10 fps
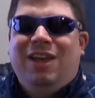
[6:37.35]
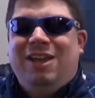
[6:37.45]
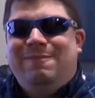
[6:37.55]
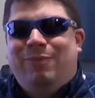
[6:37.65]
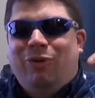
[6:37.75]

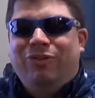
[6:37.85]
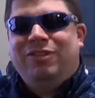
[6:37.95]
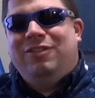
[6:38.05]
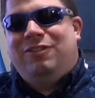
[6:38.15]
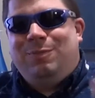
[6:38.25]
He
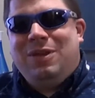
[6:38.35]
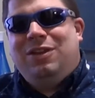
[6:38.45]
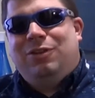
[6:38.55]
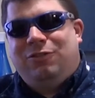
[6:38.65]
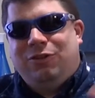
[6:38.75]
bolted the
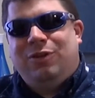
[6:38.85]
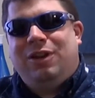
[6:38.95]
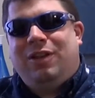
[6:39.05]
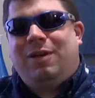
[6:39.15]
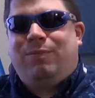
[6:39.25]
speaker to
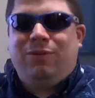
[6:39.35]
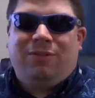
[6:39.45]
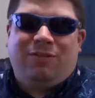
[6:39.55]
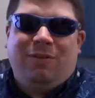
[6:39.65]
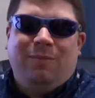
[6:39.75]
it and like
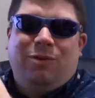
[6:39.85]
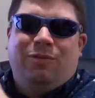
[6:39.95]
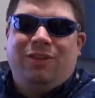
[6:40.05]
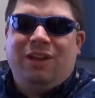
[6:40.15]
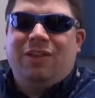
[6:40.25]
put something
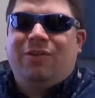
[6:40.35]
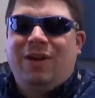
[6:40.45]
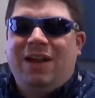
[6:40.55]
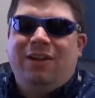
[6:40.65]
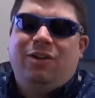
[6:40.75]
over the other
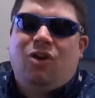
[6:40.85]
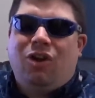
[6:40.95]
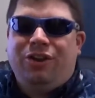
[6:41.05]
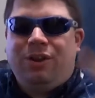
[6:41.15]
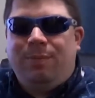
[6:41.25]
end and
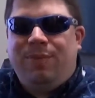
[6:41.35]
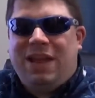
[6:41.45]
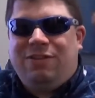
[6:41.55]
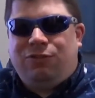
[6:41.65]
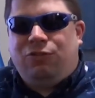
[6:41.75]
called it a
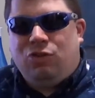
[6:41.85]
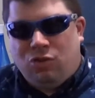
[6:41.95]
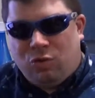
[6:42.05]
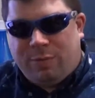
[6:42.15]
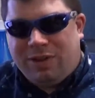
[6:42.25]
bass
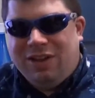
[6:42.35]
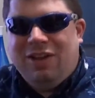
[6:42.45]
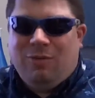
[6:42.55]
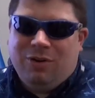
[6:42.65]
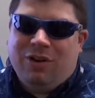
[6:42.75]
tube.
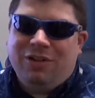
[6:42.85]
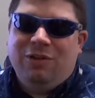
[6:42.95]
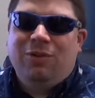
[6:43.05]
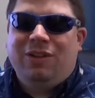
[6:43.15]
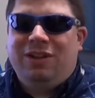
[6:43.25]
When all he
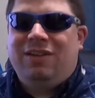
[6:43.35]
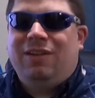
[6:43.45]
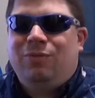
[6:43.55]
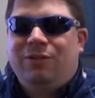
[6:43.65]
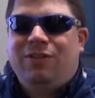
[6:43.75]
really
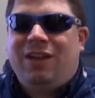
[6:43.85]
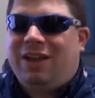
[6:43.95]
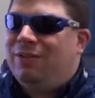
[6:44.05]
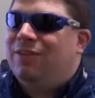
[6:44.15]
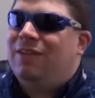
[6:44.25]
did was like,
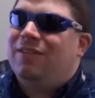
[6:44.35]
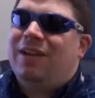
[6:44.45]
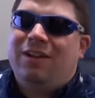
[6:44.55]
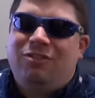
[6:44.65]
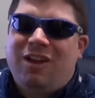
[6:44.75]
it's
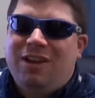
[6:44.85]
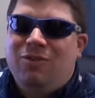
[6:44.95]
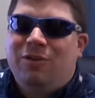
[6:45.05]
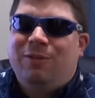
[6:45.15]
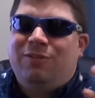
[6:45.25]
like a
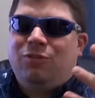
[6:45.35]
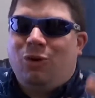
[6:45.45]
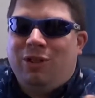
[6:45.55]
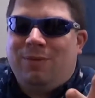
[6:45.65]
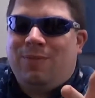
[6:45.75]
ginormous
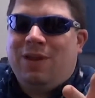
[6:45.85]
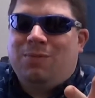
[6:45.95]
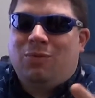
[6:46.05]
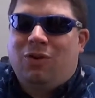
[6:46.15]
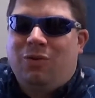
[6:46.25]
toilet
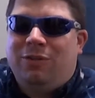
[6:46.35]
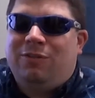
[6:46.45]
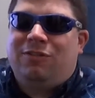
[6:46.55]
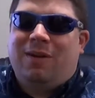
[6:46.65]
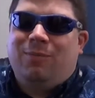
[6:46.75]
paper roll with a
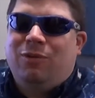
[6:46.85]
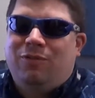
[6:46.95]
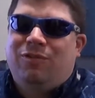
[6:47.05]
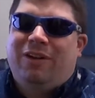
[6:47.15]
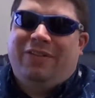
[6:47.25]

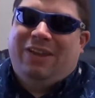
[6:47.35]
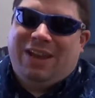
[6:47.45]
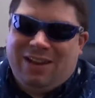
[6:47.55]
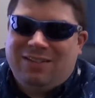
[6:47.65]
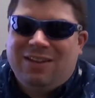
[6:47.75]
subwoofer on the
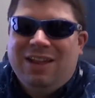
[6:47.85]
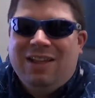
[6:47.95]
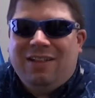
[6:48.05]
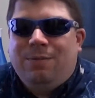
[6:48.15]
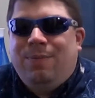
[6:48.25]
end.
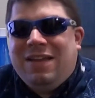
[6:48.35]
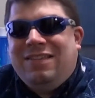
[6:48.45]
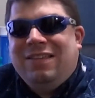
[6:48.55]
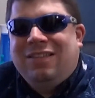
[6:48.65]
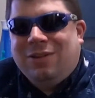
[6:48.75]
That's
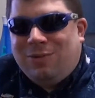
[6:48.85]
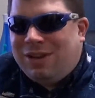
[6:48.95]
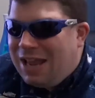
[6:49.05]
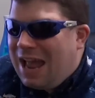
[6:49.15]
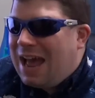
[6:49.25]
basically what
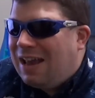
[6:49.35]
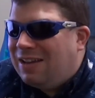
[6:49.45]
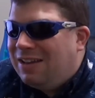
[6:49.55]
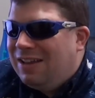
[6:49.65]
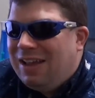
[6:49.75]
he
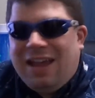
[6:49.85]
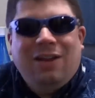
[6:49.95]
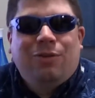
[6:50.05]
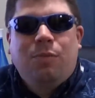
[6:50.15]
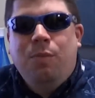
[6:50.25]
had.
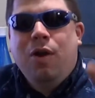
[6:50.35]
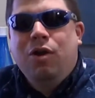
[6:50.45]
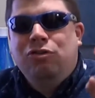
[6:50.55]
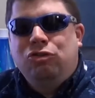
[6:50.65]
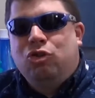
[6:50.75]
And it was a
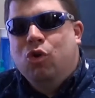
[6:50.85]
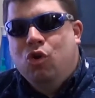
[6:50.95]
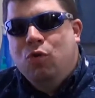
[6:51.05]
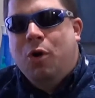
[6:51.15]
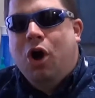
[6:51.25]
bass
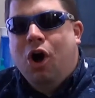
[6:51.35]
tube.